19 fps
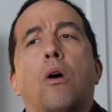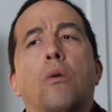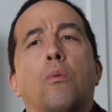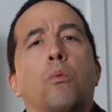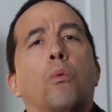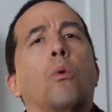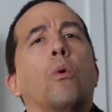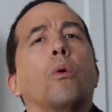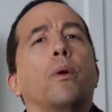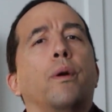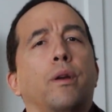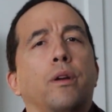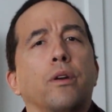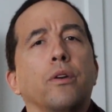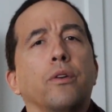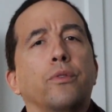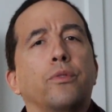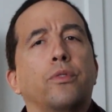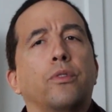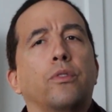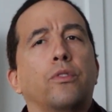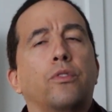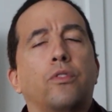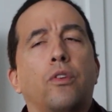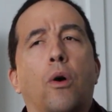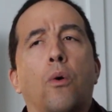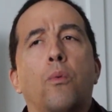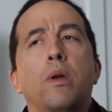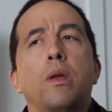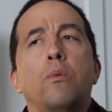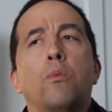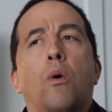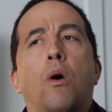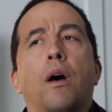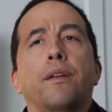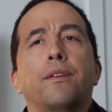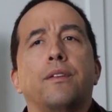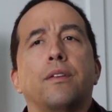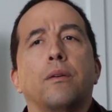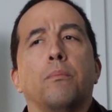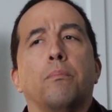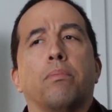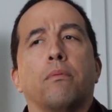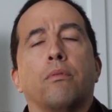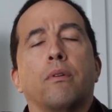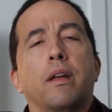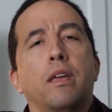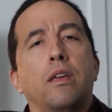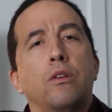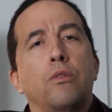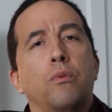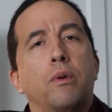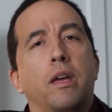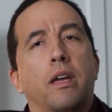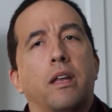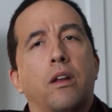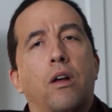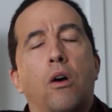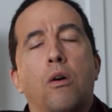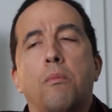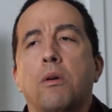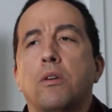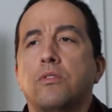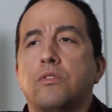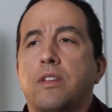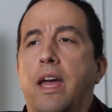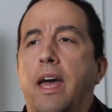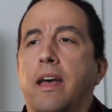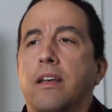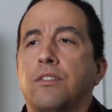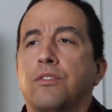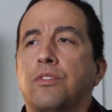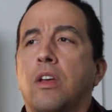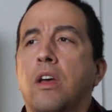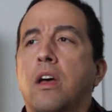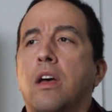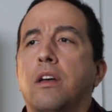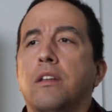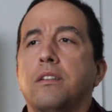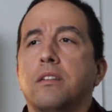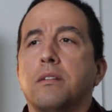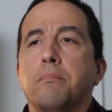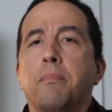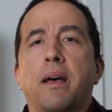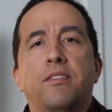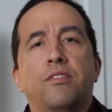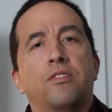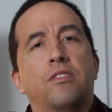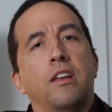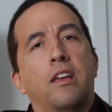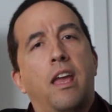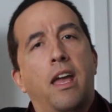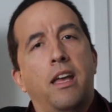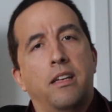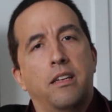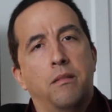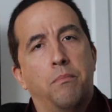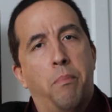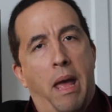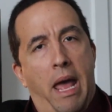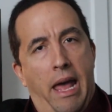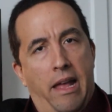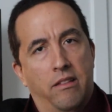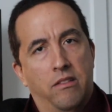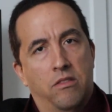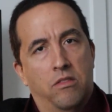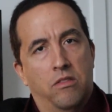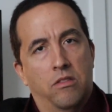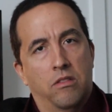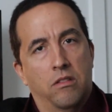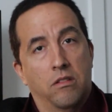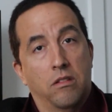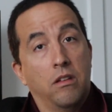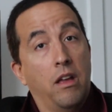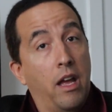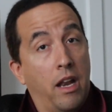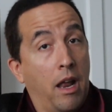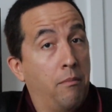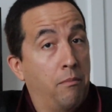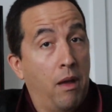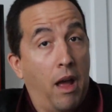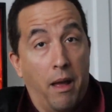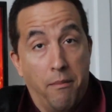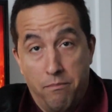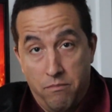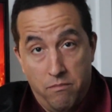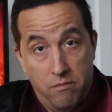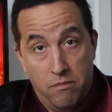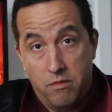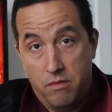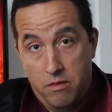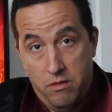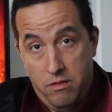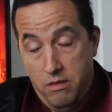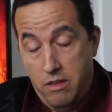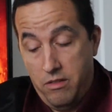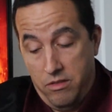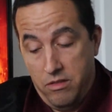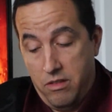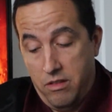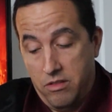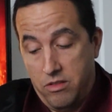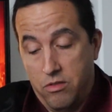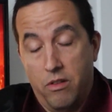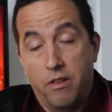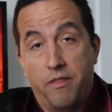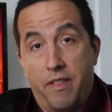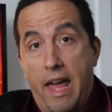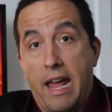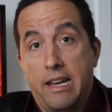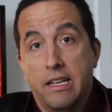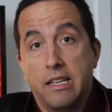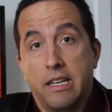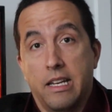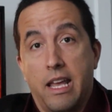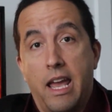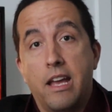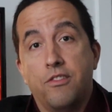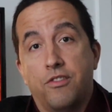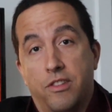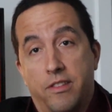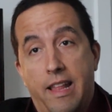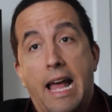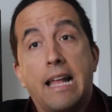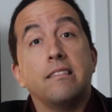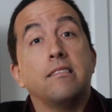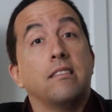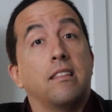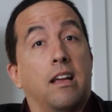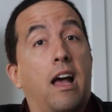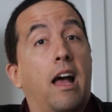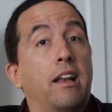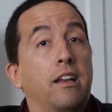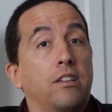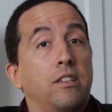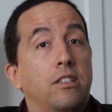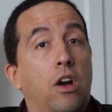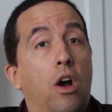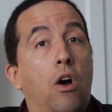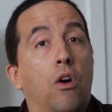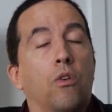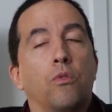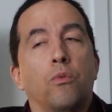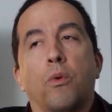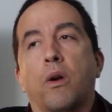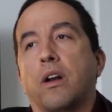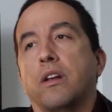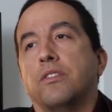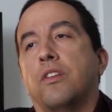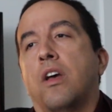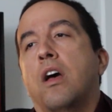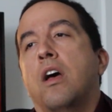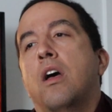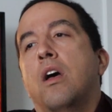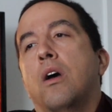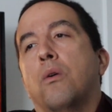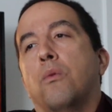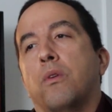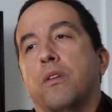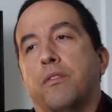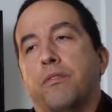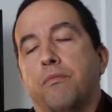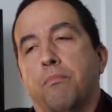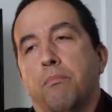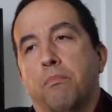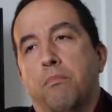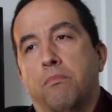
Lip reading: are warriors. So we want to bring you in almost as domesticated pets. And there's sort of that indication. That's the kind of tone. Whereas with